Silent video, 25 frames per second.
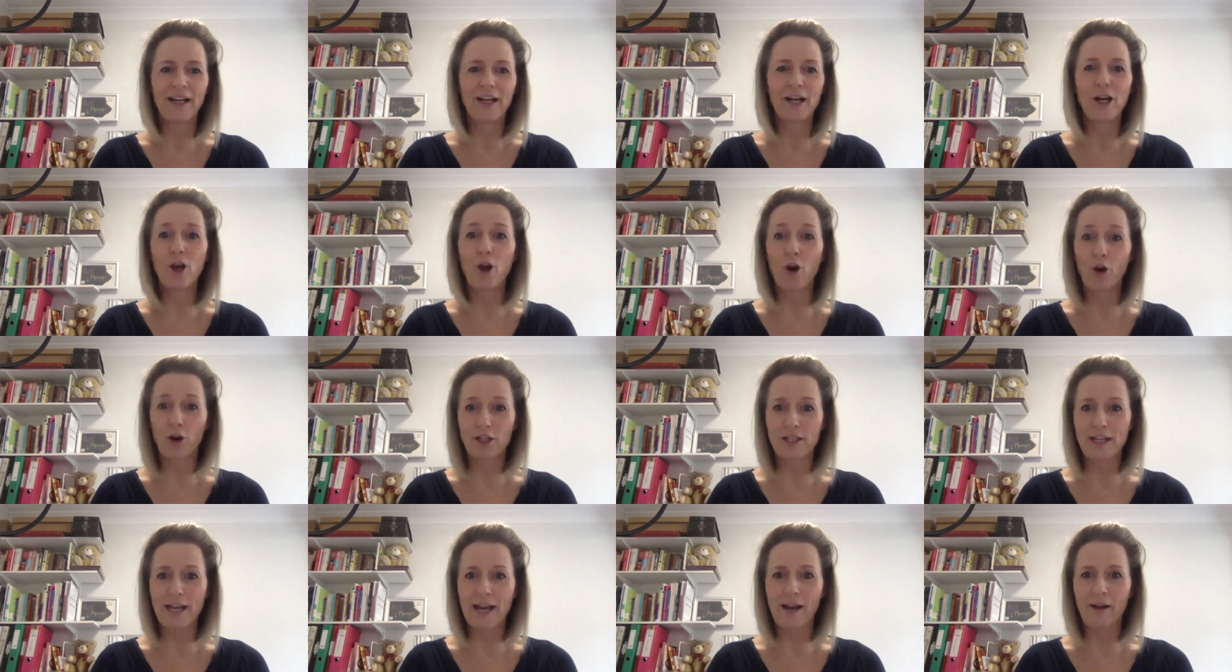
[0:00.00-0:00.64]

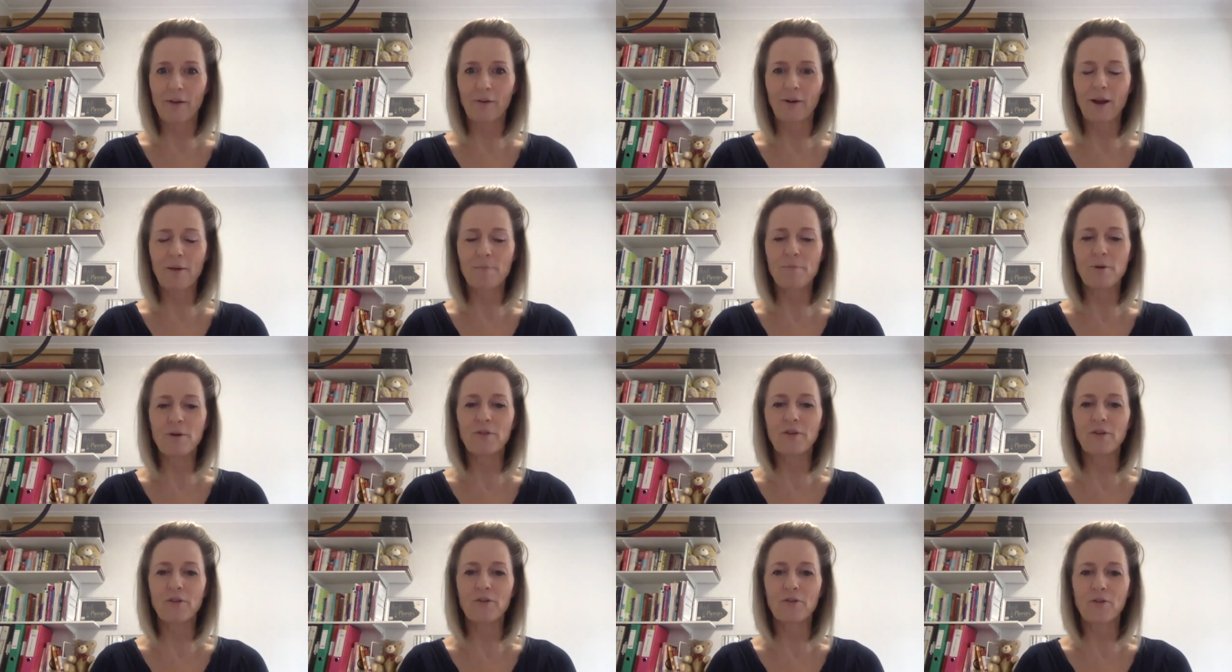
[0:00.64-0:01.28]
lockdown and
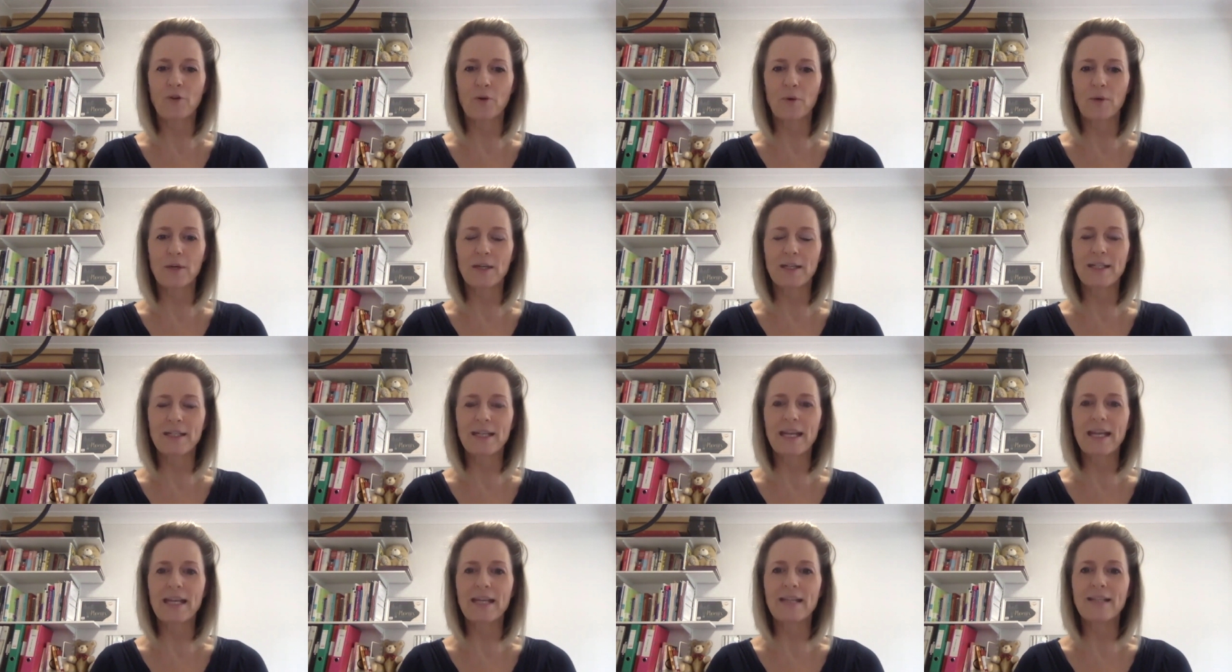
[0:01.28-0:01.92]
moving forward,
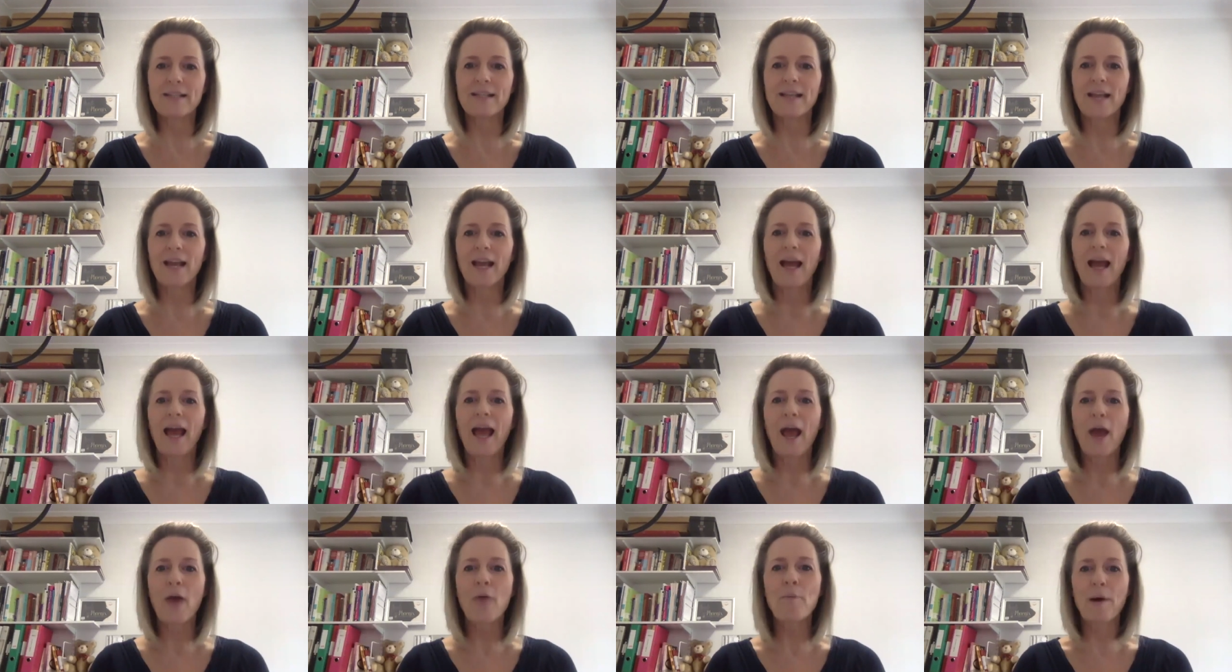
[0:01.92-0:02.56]
is
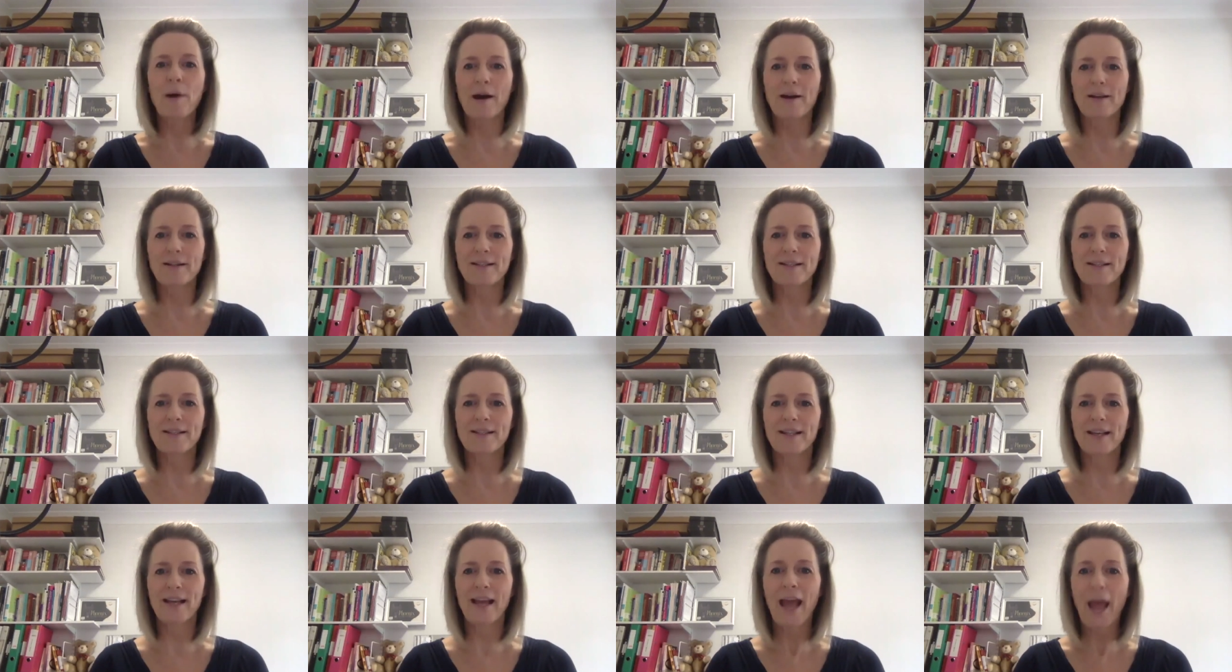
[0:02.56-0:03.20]
help
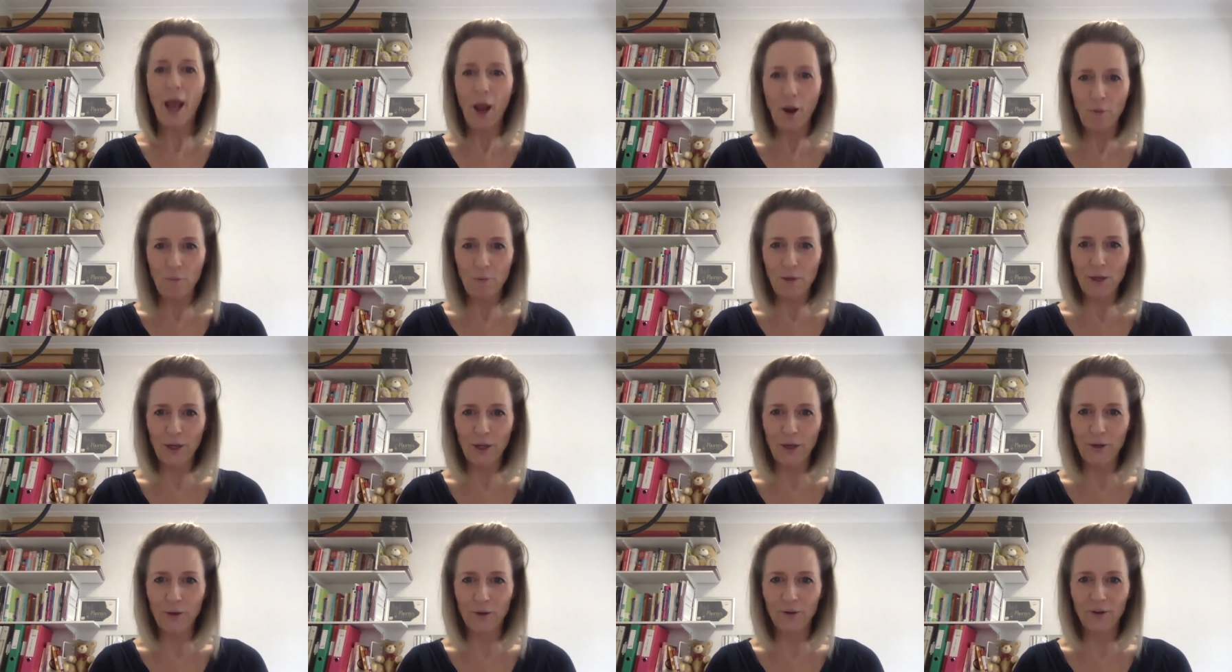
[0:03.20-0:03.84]
us, help
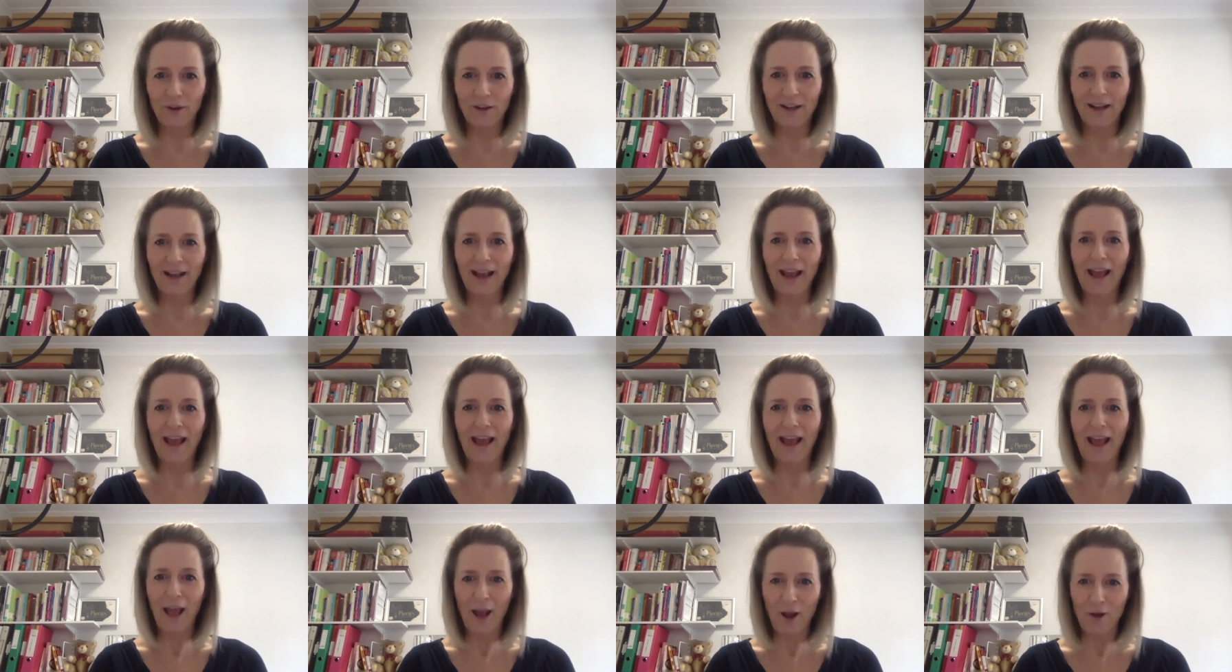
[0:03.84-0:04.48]
you,
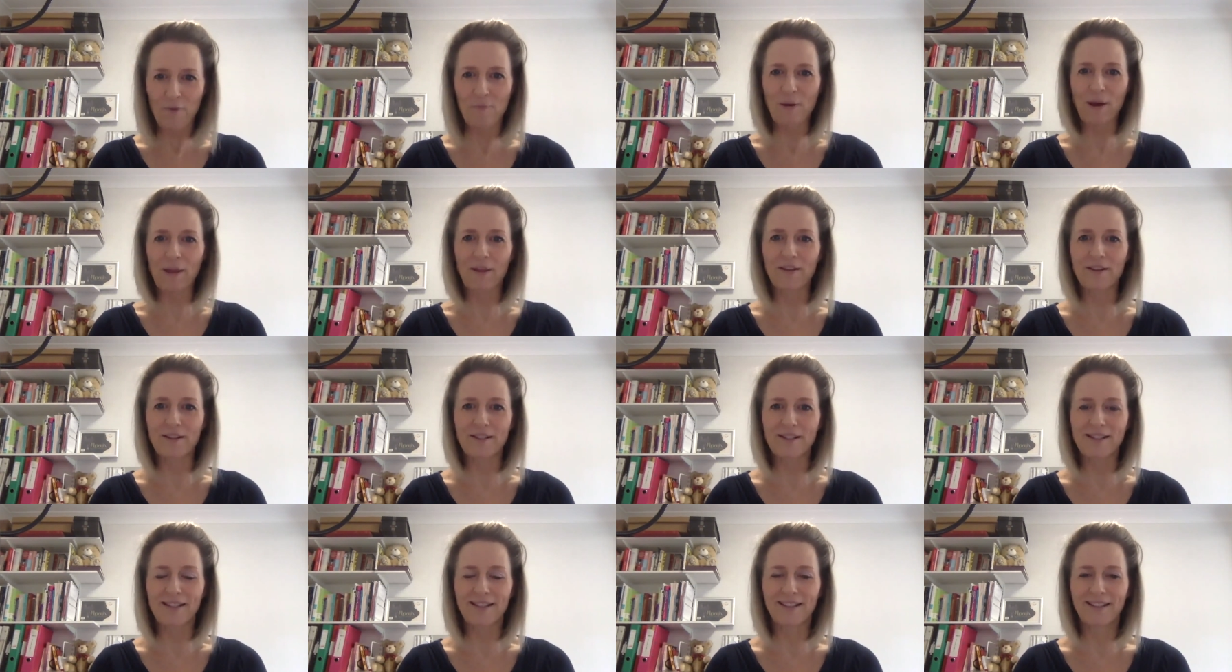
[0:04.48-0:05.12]
help
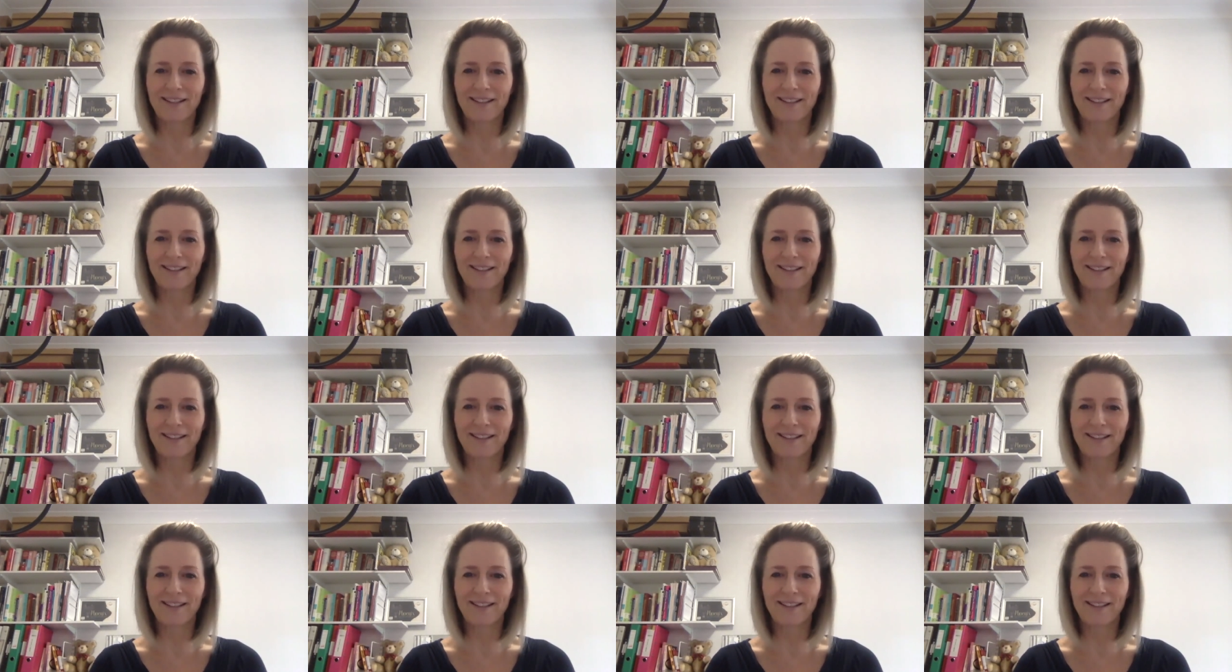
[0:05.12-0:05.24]
others.